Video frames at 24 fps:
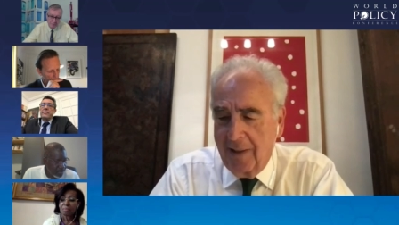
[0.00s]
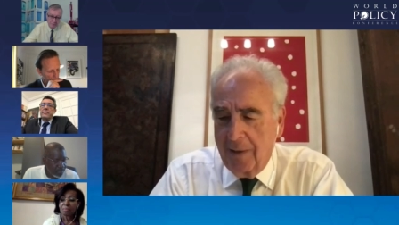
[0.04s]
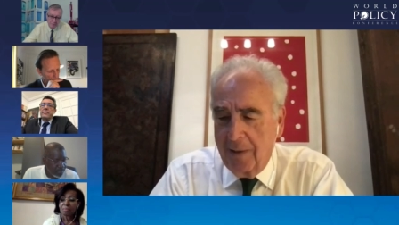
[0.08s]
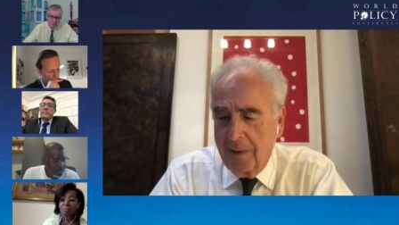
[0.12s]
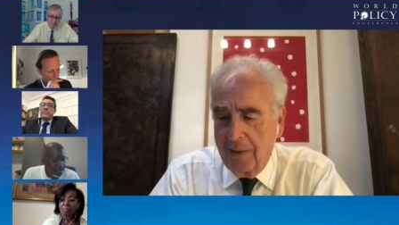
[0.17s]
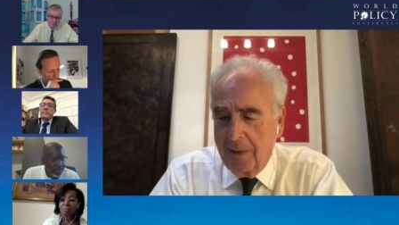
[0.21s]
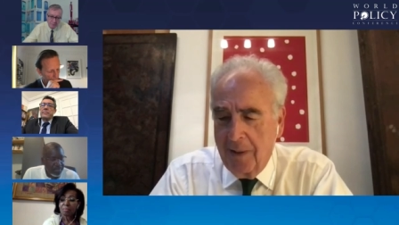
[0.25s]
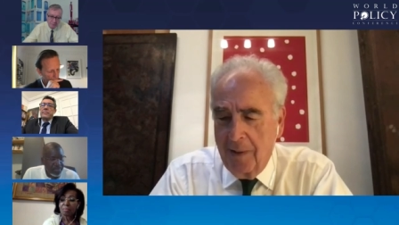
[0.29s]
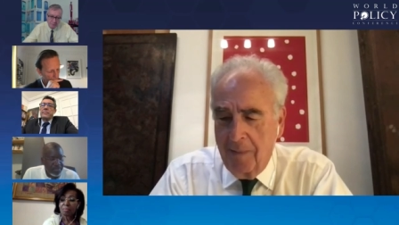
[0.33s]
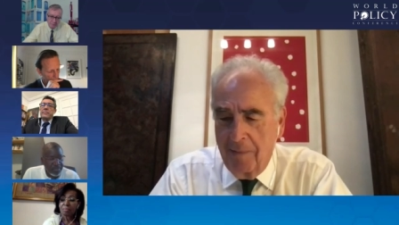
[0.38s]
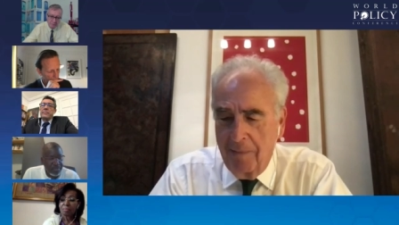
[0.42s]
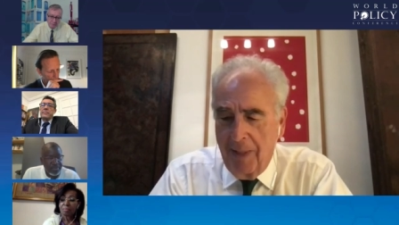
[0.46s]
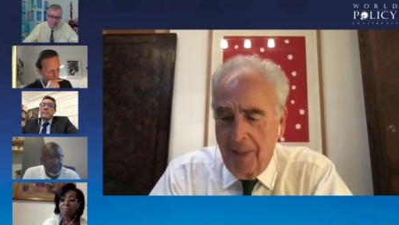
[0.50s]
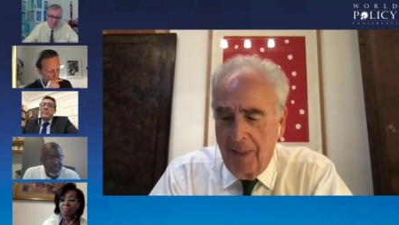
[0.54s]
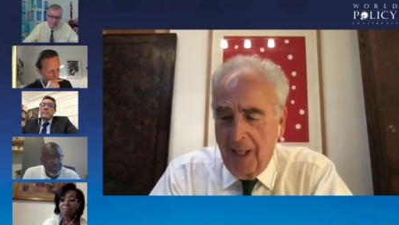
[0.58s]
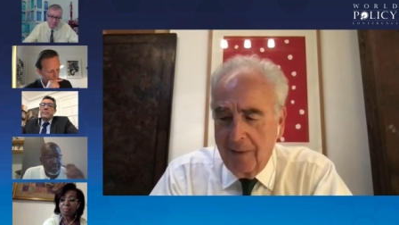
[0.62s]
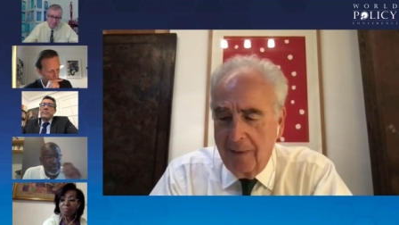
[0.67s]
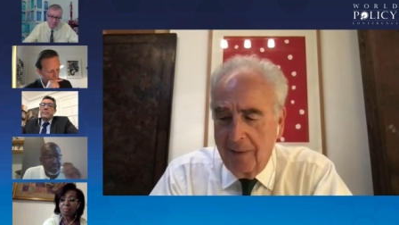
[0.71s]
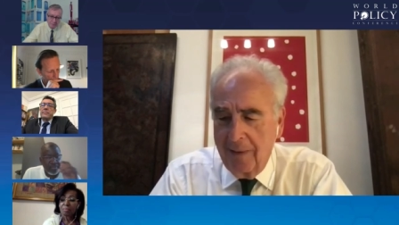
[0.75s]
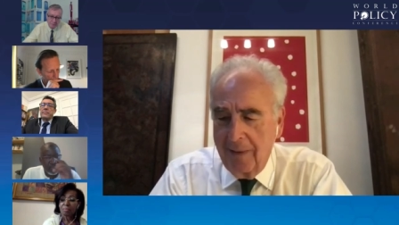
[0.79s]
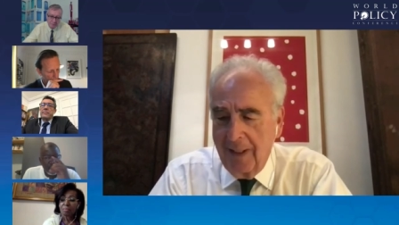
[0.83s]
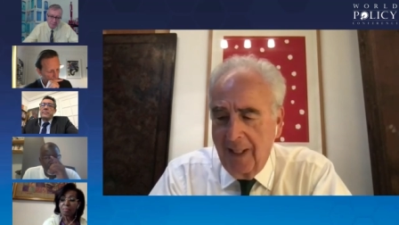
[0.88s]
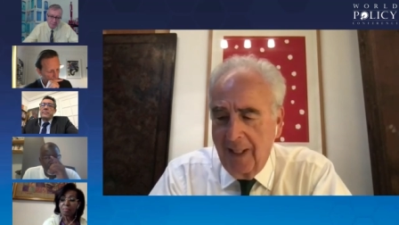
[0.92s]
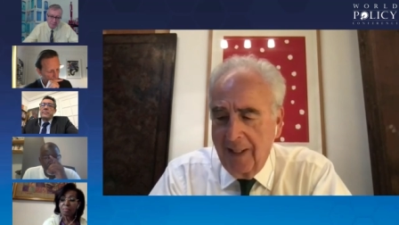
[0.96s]
to come back
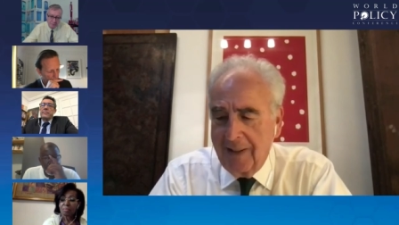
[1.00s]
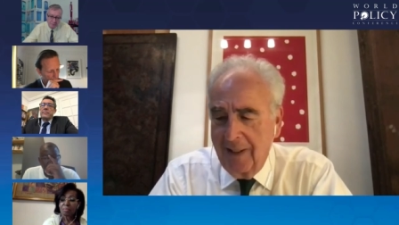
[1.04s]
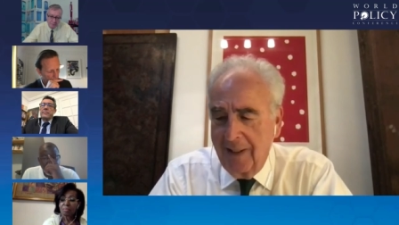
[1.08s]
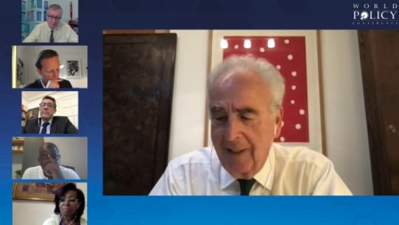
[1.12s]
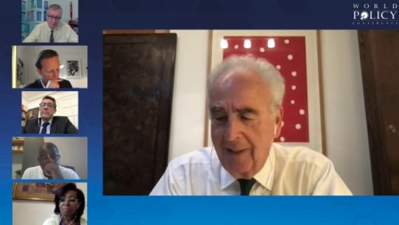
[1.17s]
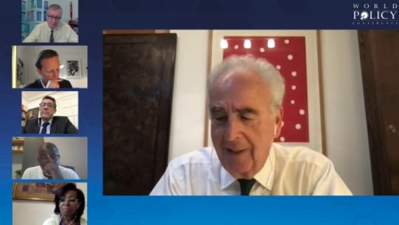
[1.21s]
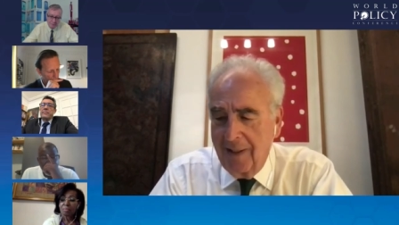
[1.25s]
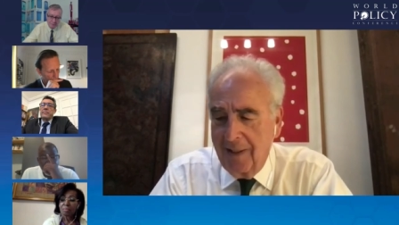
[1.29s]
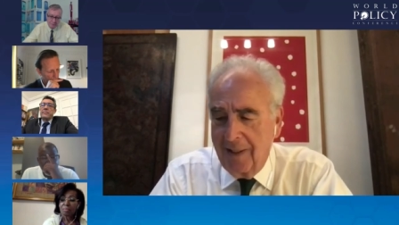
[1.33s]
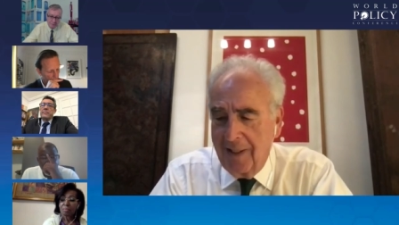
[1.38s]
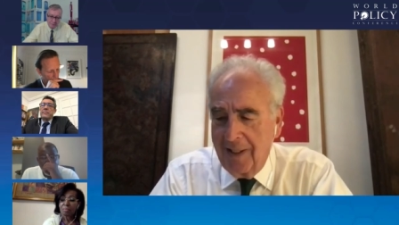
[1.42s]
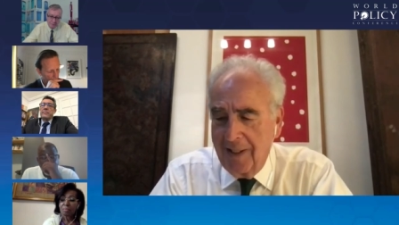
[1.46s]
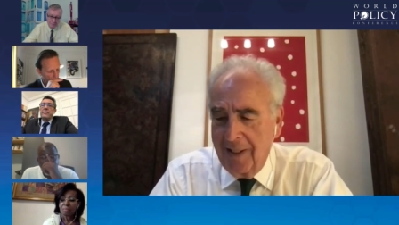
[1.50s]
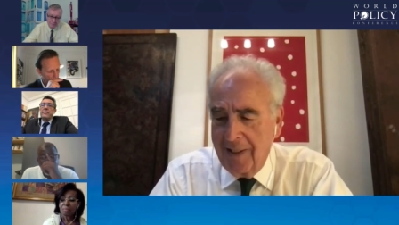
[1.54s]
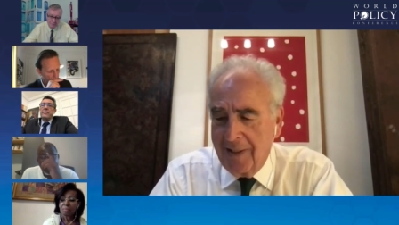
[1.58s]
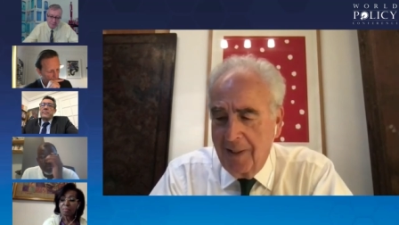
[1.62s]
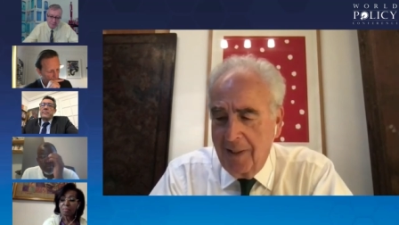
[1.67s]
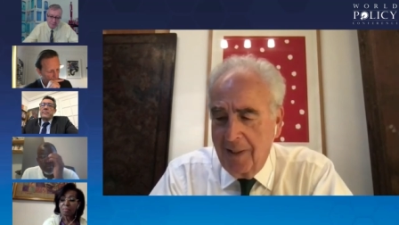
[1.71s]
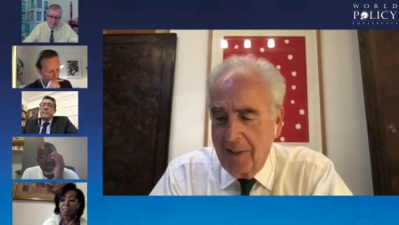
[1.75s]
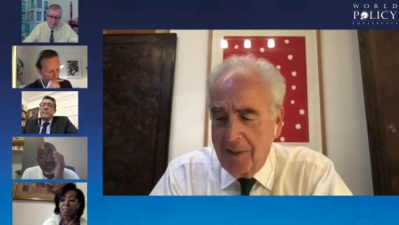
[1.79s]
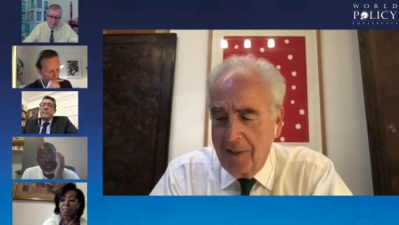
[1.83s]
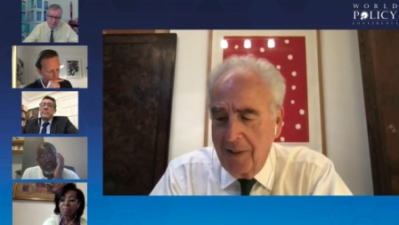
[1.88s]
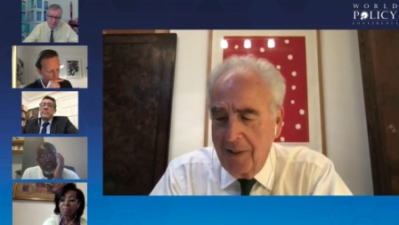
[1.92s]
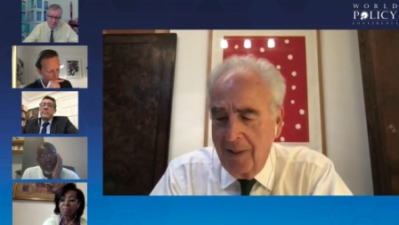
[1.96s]
to that in the
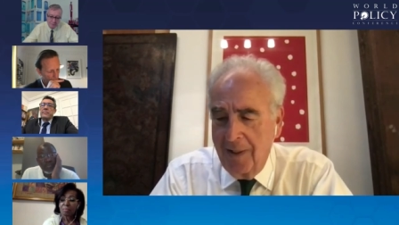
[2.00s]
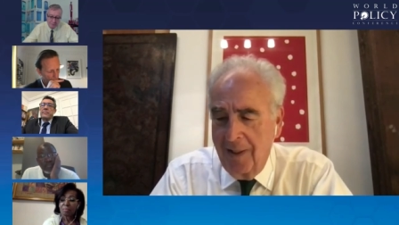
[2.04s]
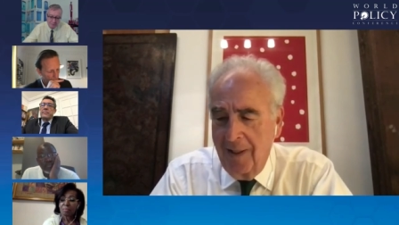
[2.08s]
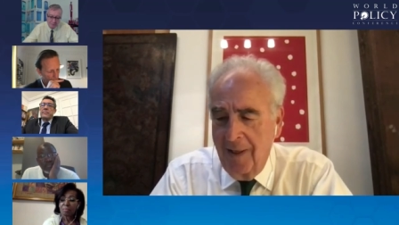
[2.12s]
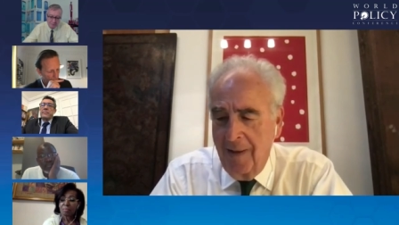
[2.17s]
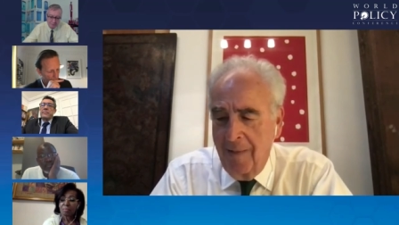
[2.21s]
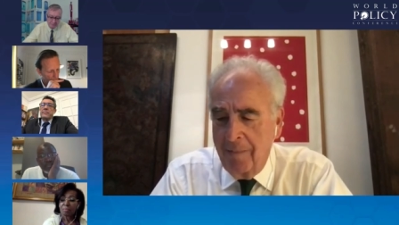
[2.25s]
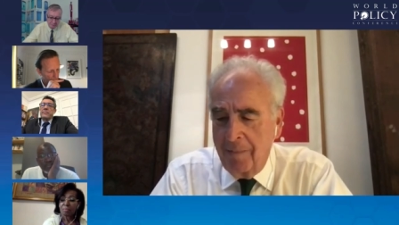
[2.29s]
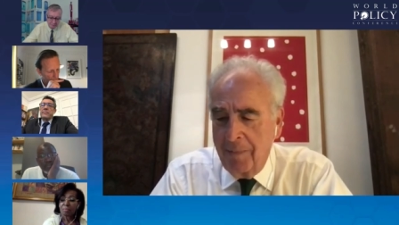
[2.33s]
discussion,